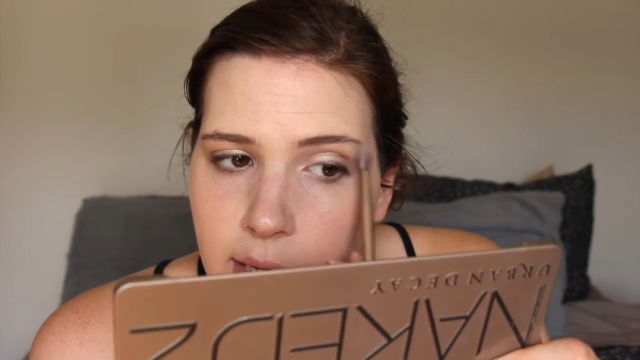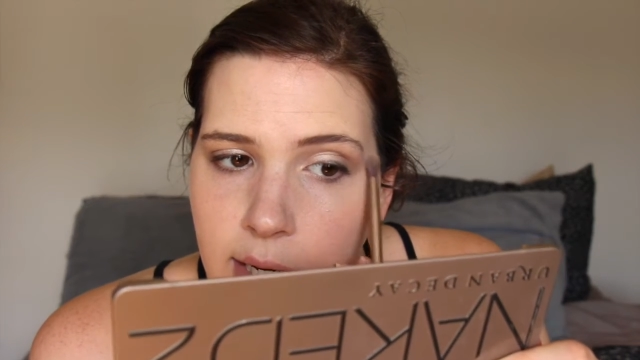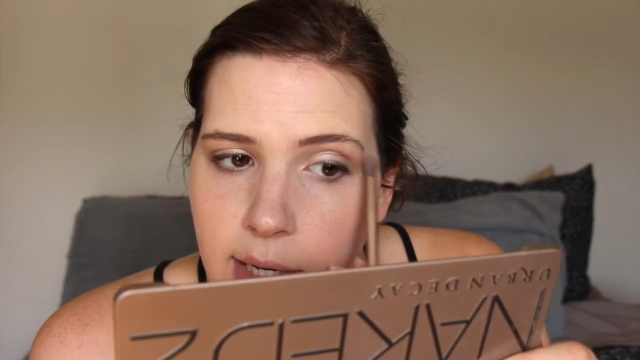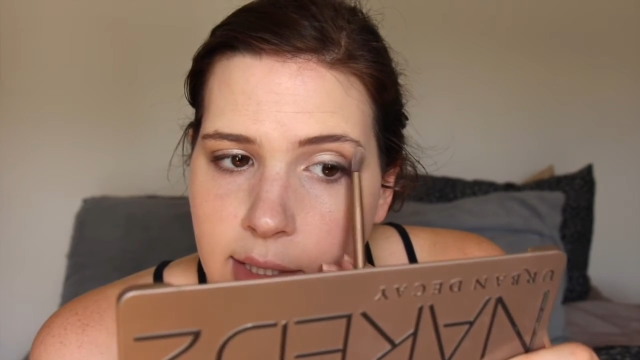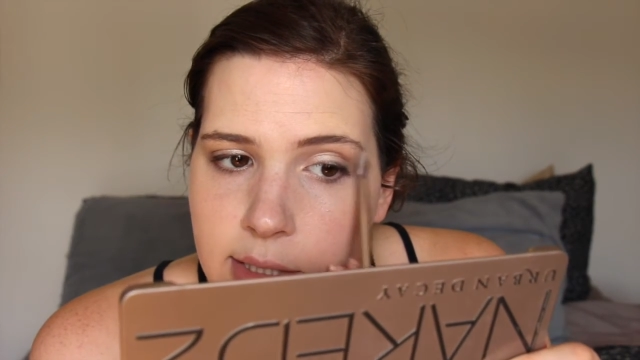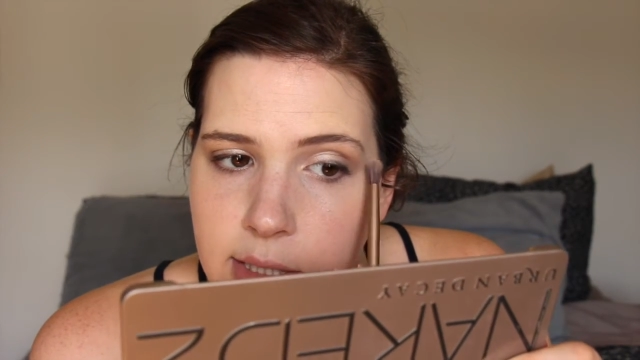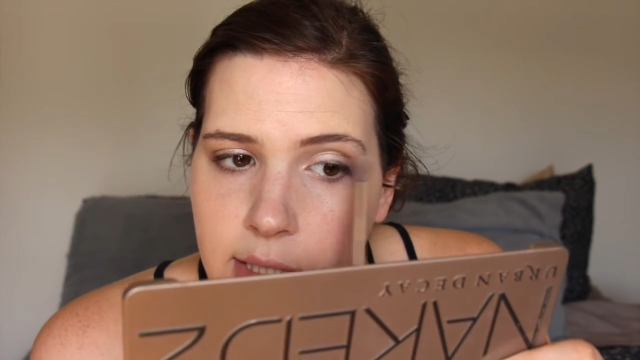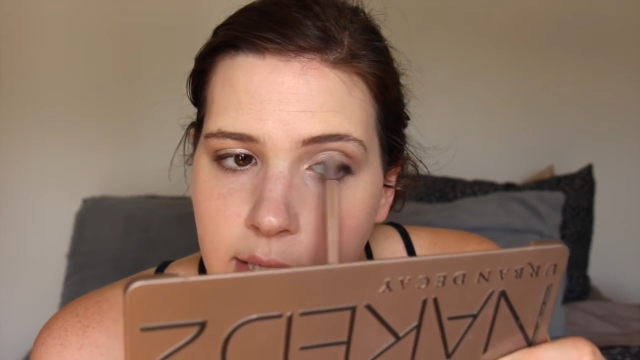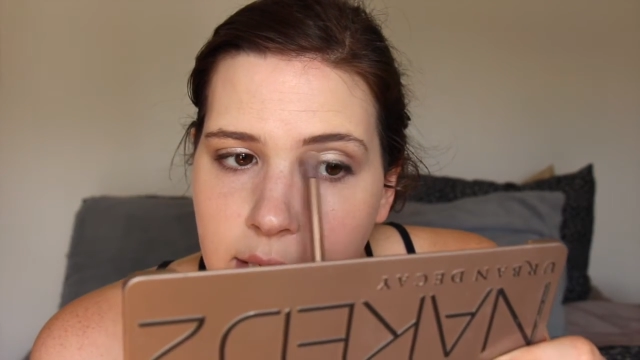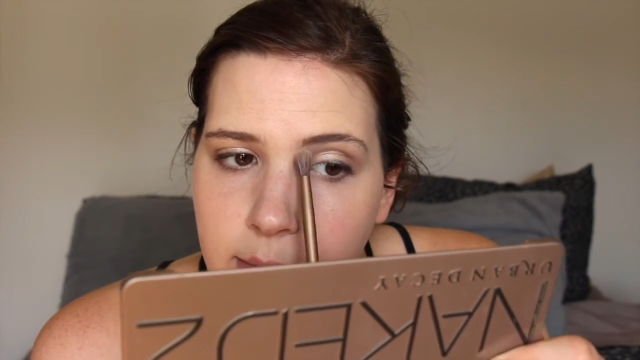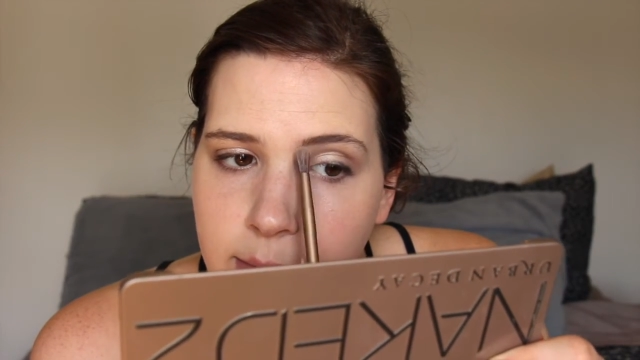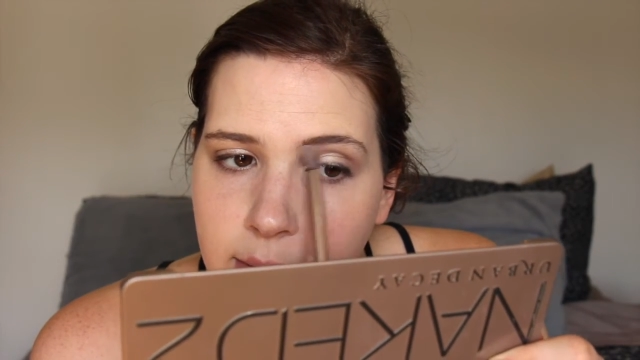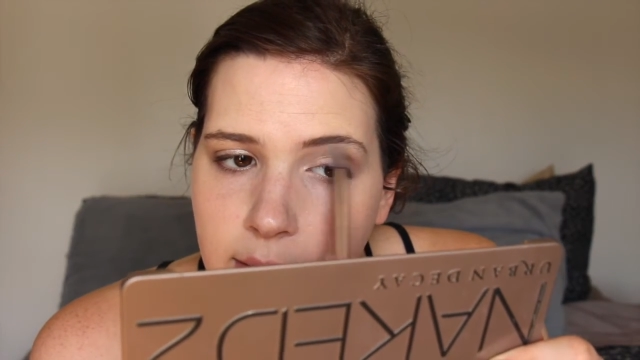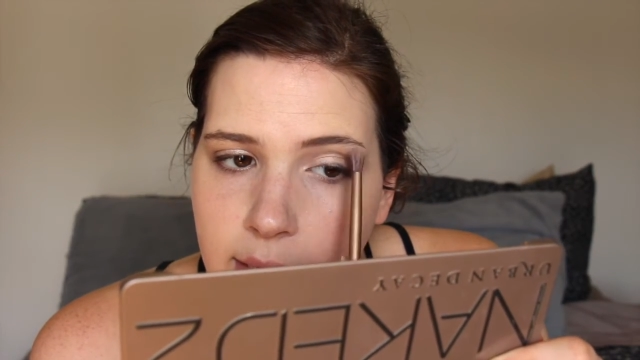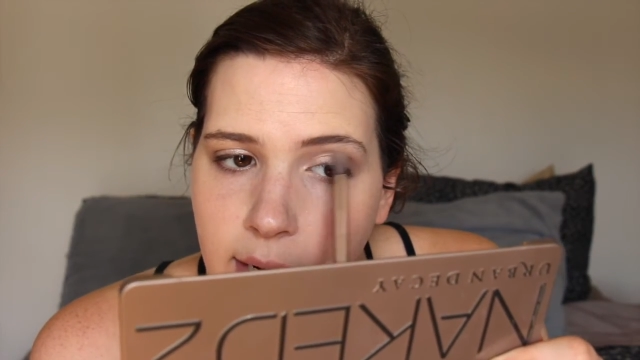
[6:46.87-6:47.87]
And it's going
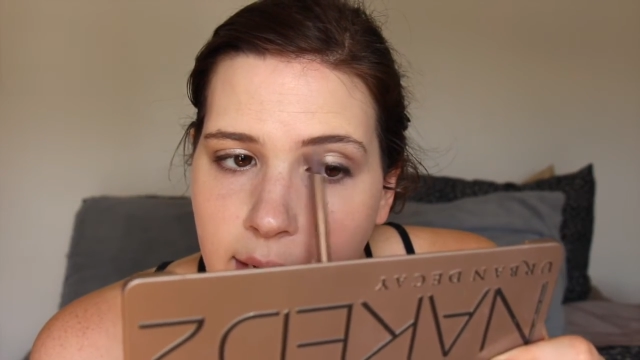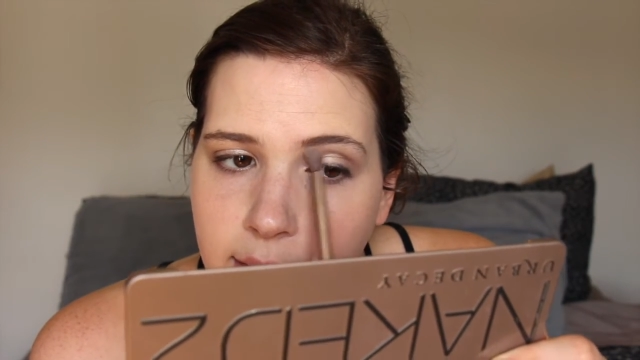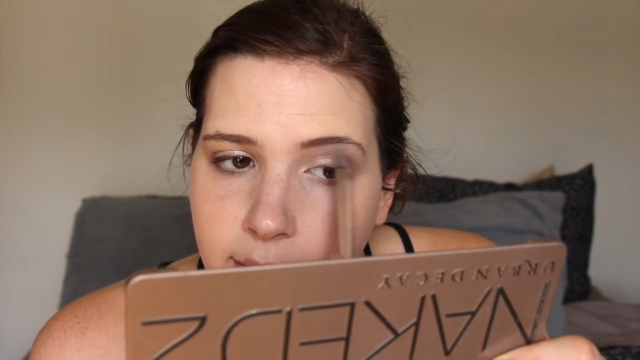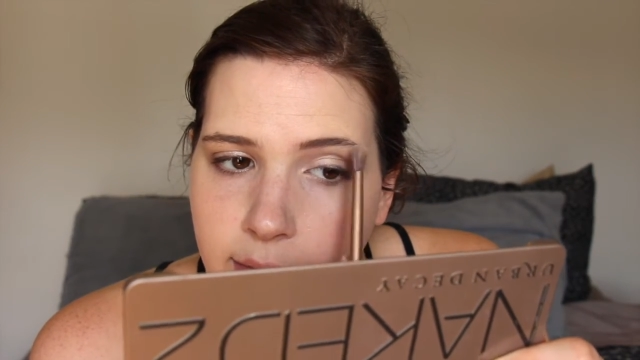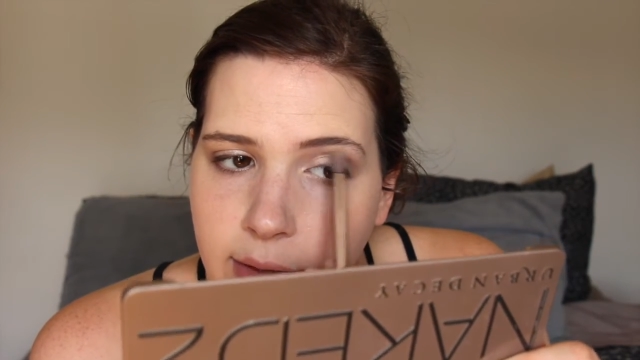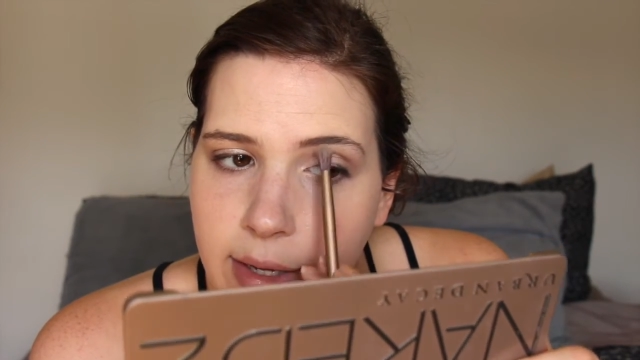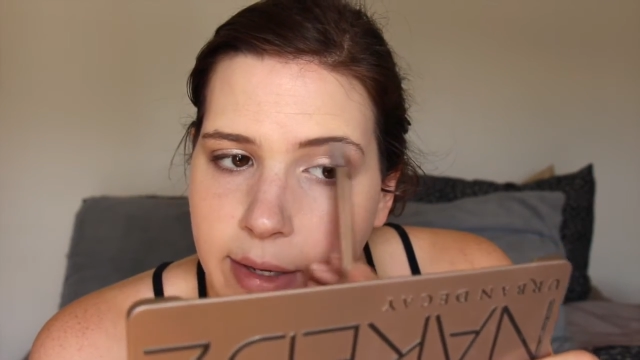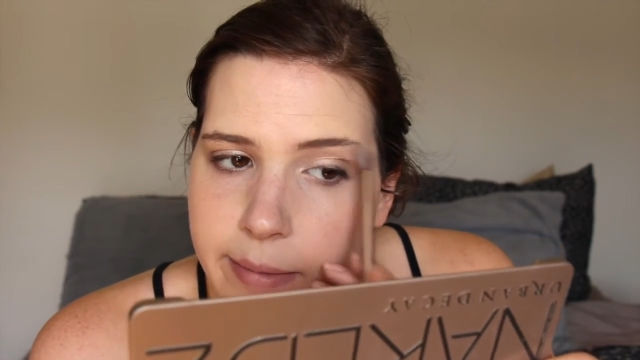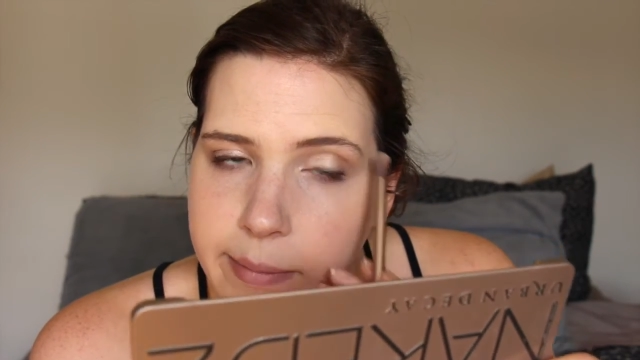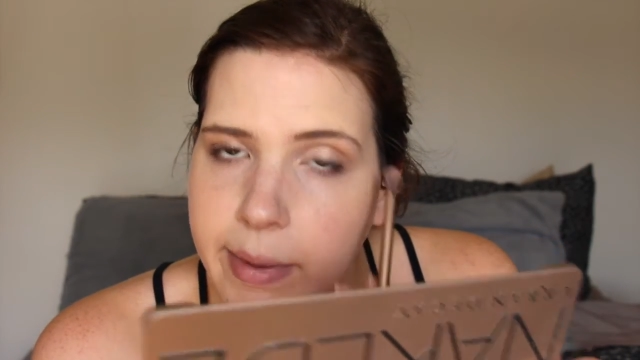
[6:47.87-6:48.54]
to be kind of like